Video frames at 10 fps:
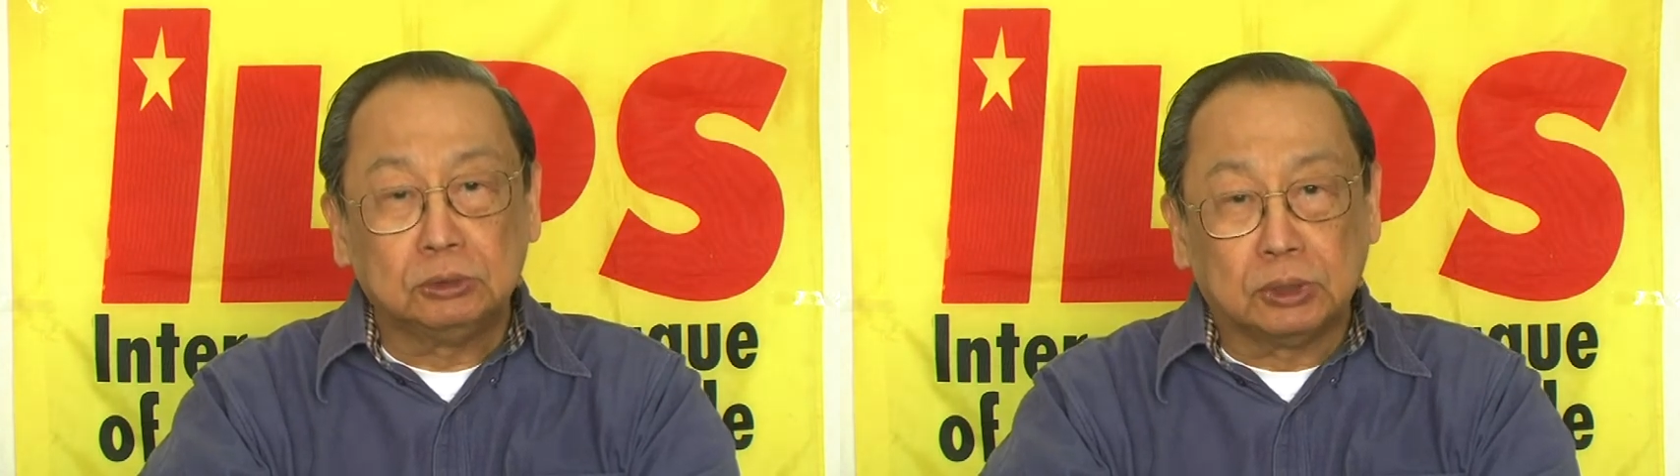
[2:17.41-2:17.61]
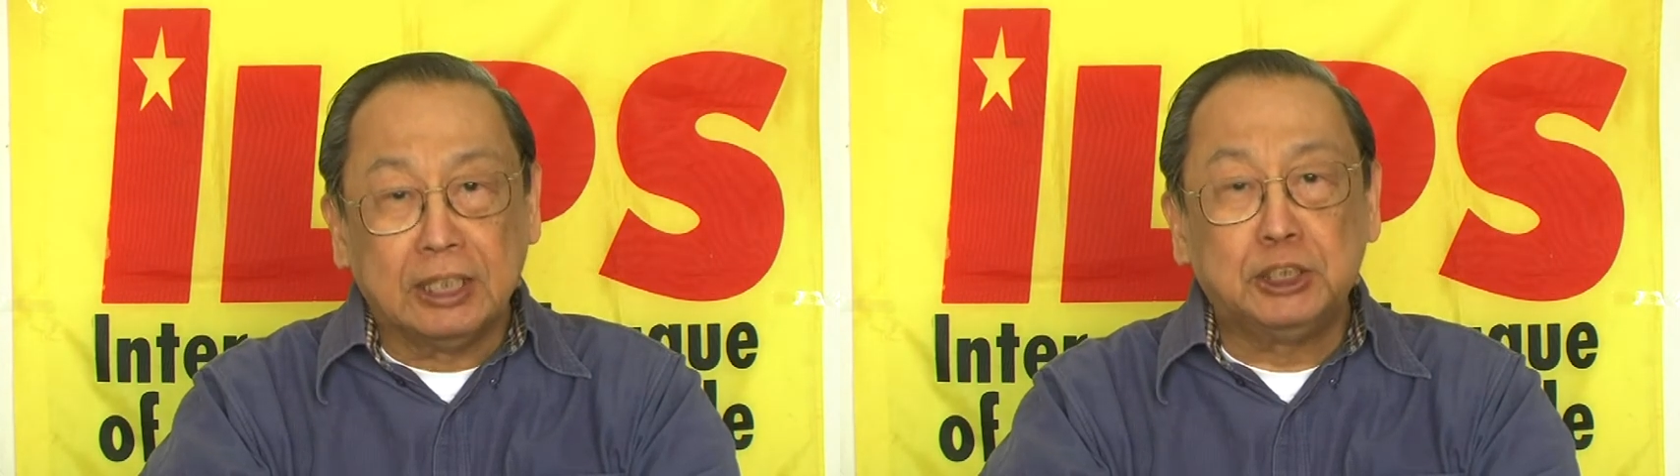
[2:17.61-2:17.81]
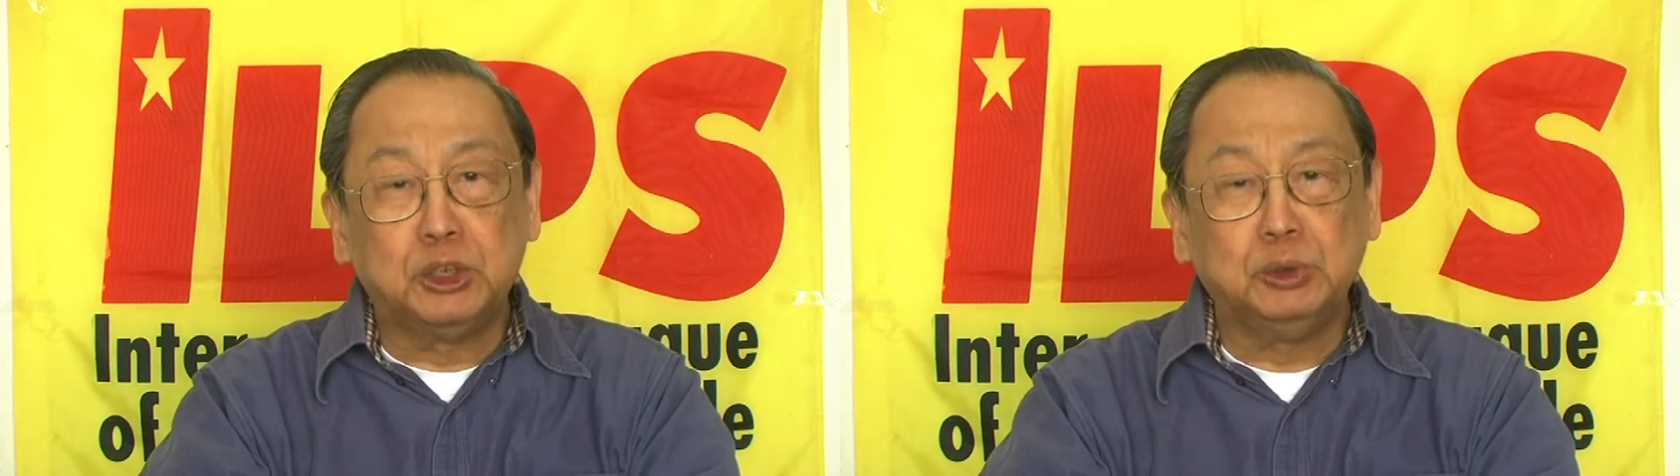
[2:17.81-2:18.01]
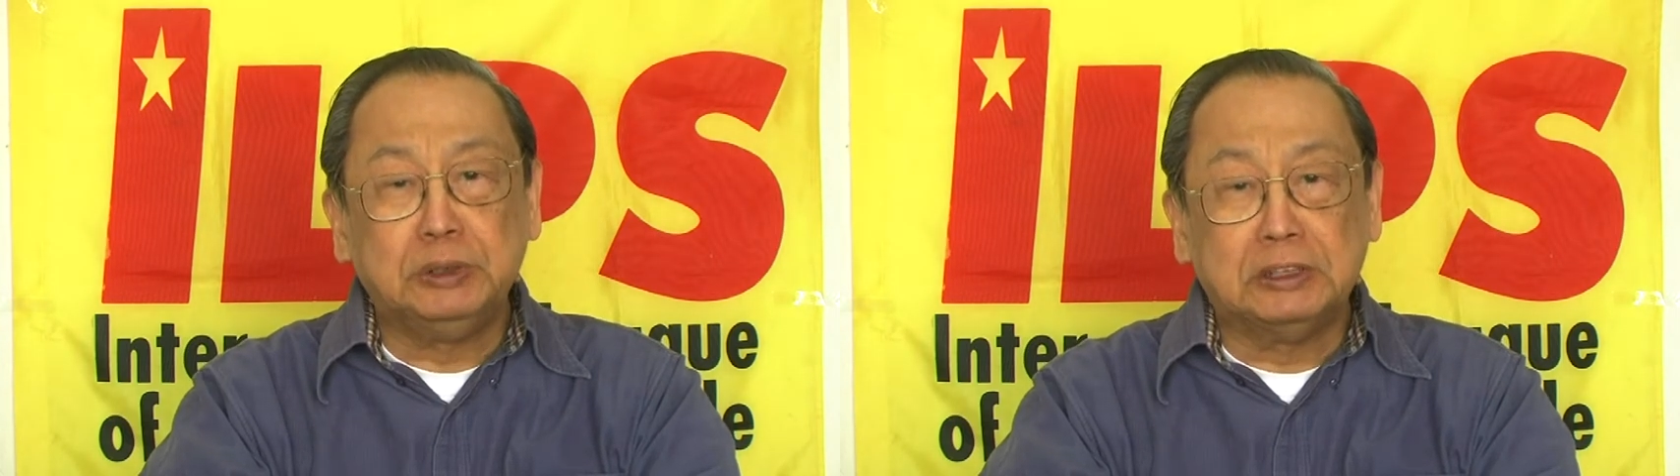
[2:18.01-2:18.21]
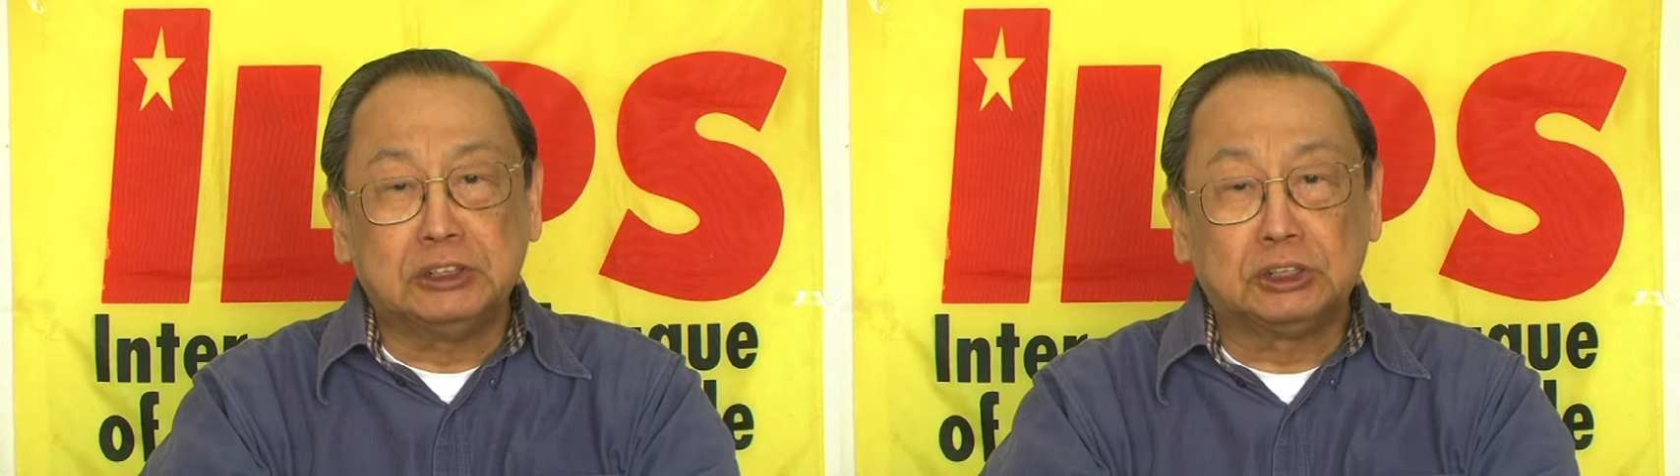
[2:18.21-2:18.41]
trade
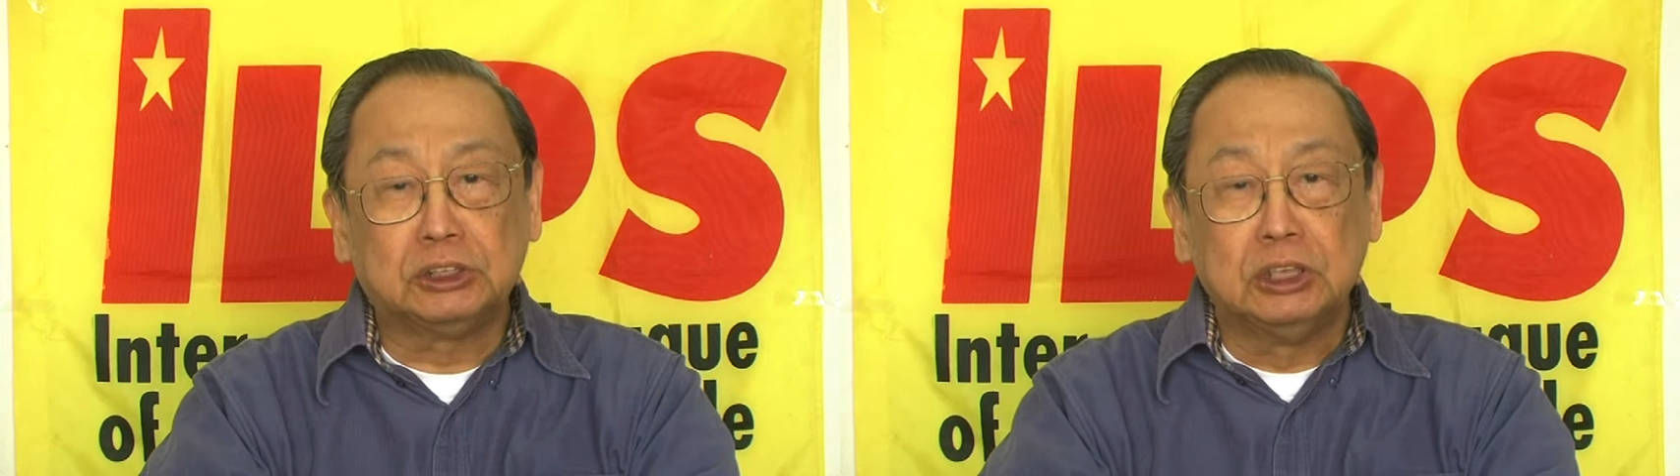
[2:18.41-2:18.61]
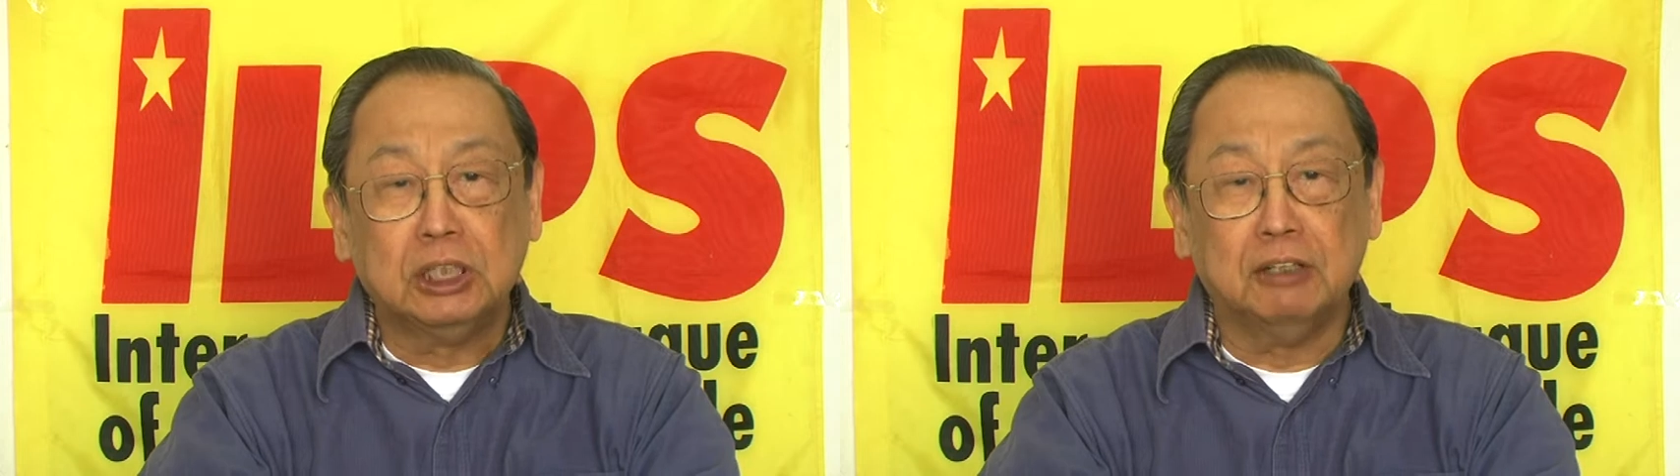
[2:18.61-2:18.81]
unions